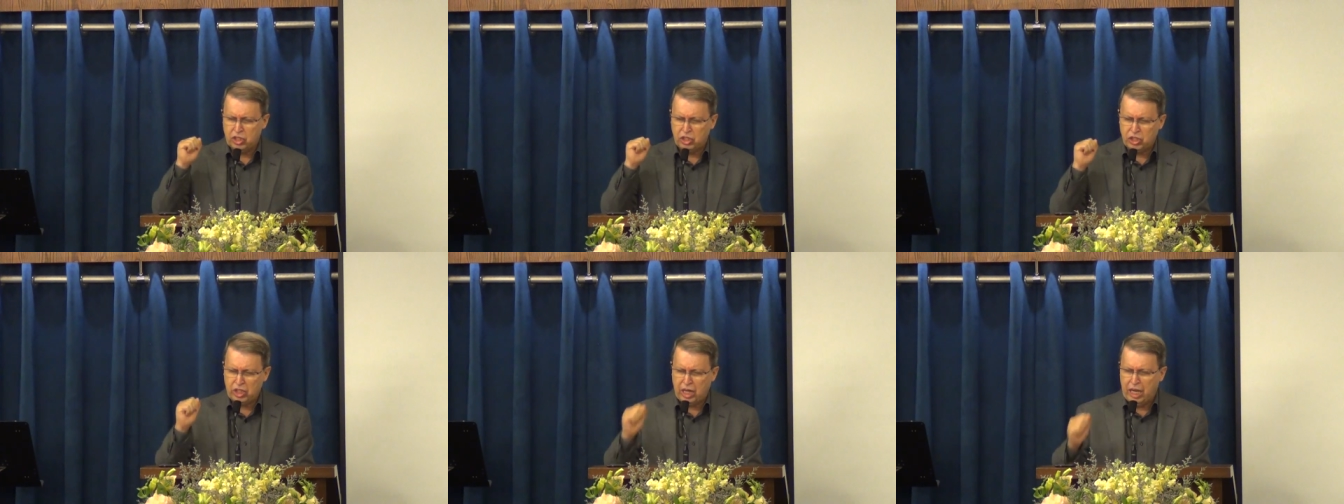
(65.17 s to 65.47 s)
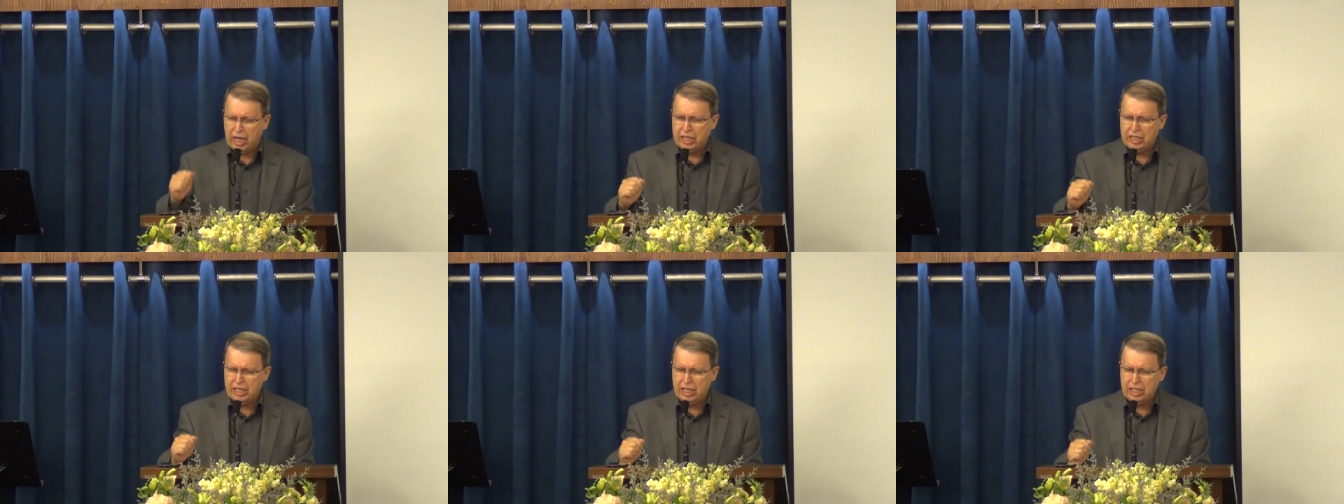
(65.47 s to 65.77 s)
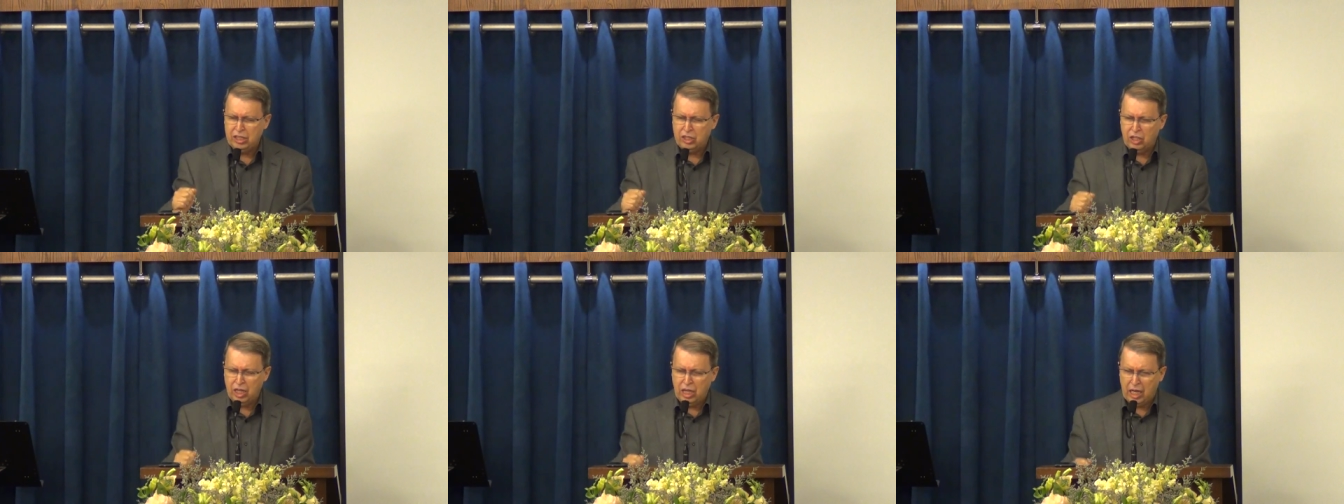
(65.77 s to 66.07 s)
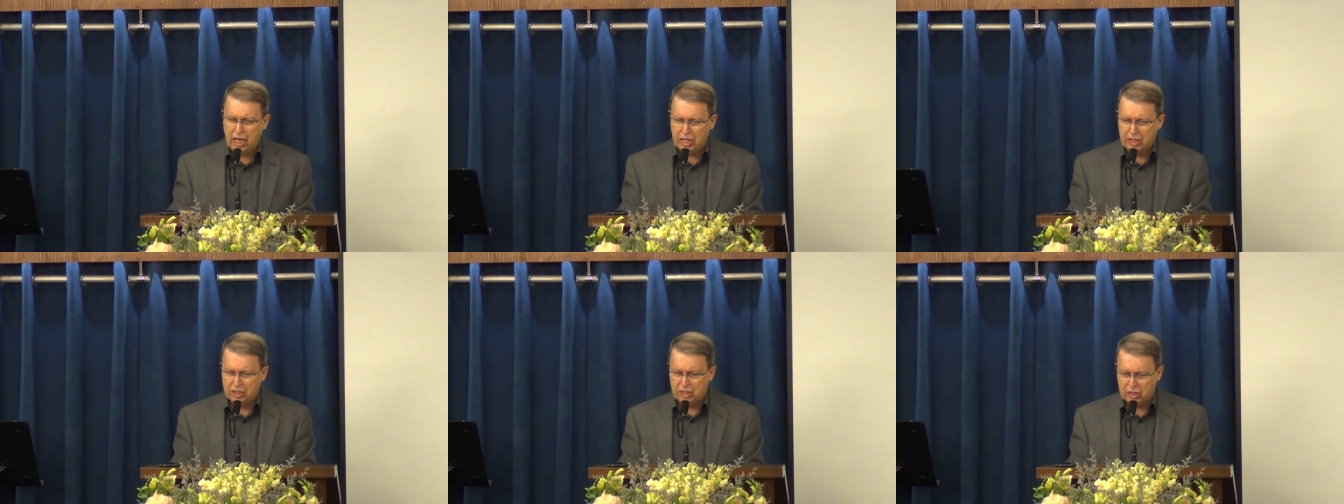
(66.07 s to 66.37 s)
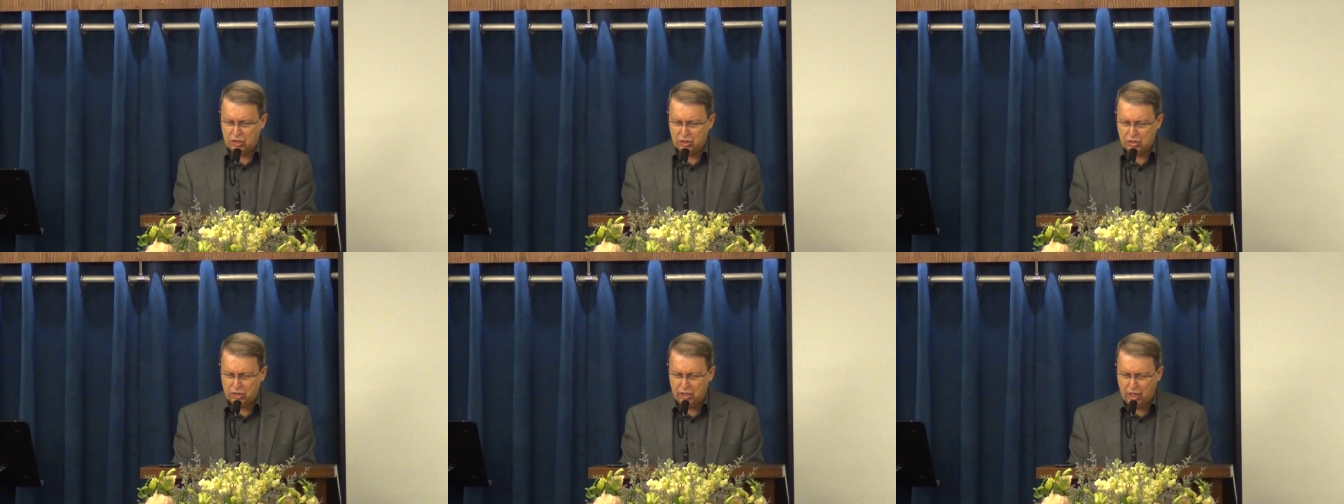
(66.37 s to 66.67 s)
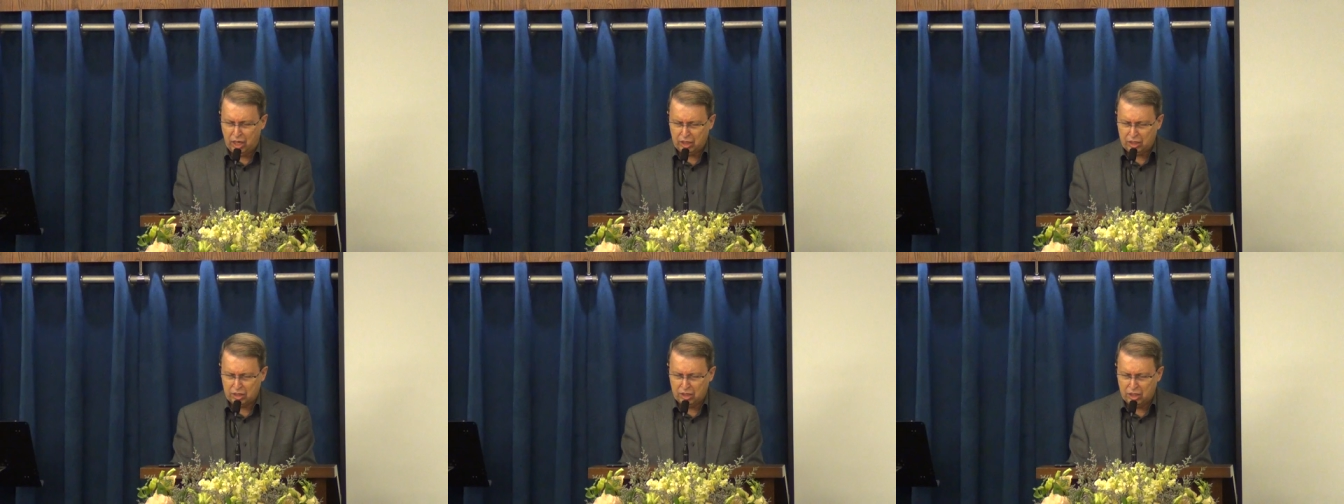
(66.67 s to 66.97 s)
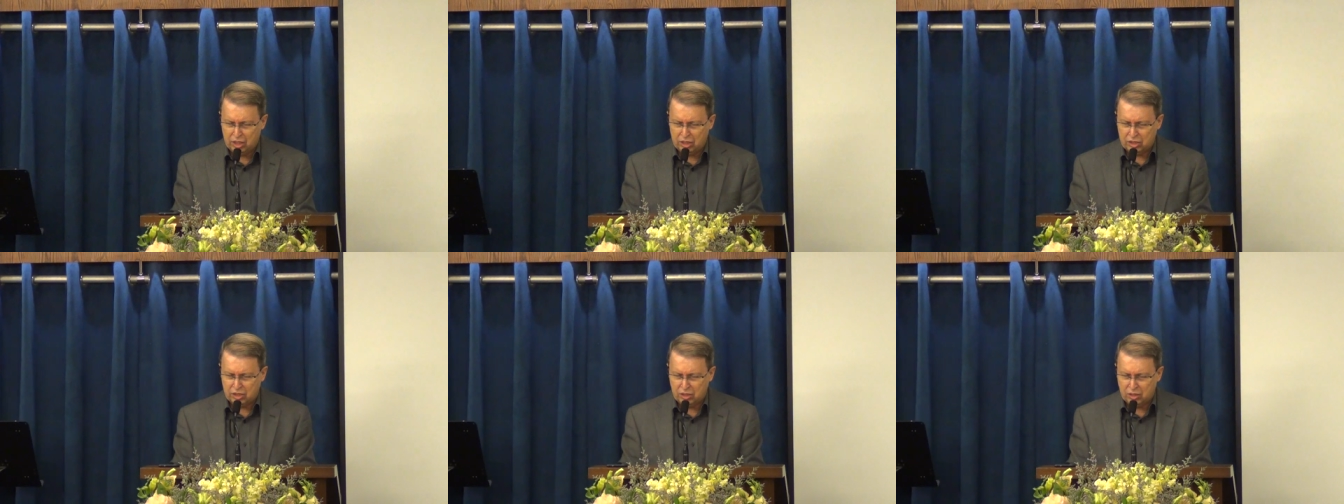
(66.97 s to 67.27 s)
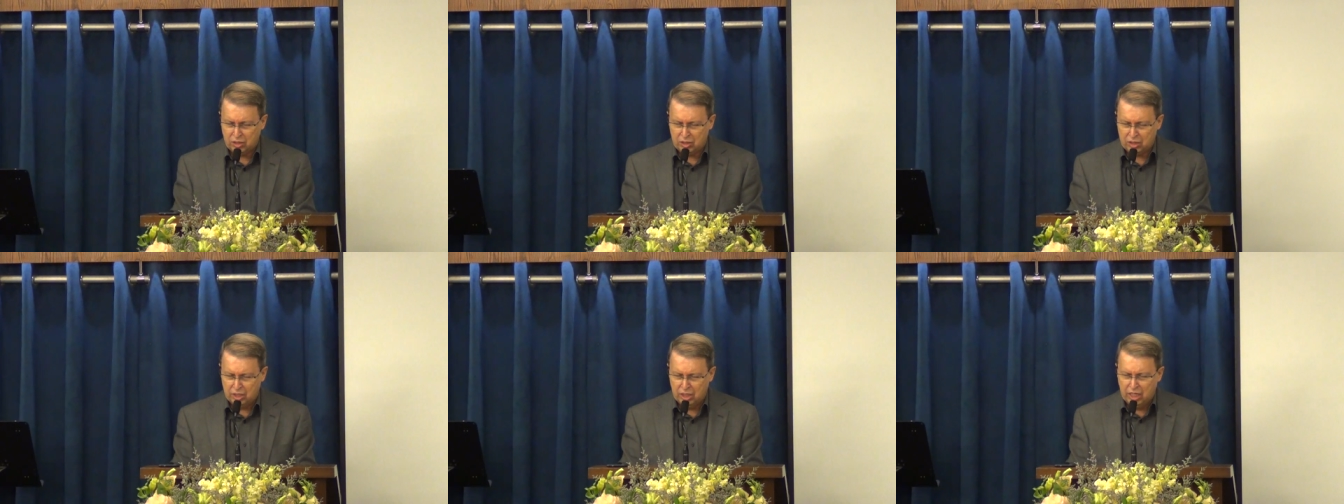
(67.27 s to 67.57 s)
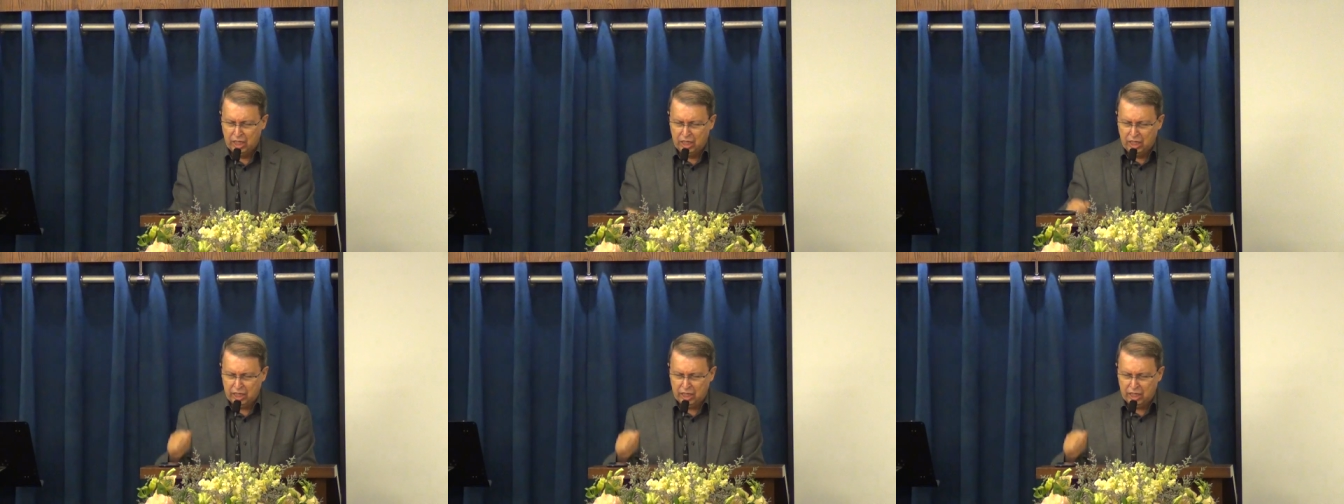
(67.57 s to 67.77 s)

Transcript: shining the light in the darkness, Lord,